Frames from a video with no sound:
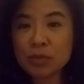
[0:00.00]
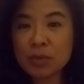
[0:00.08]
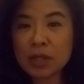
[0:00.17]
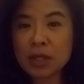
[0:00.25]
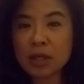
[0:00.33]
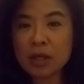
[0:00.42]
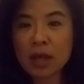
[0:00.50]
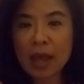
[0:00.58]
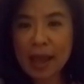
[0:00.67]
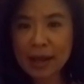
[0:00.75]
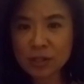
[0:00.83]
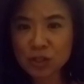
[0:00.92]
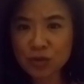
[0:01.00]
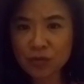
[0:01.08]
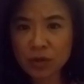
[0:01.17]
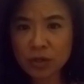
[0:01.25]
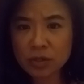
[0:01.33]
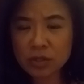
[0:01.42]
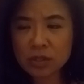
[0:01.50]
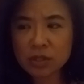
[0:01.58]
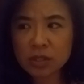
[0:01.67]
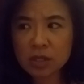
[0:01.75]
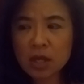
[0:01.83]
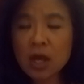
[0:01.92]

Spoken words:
be extroverts.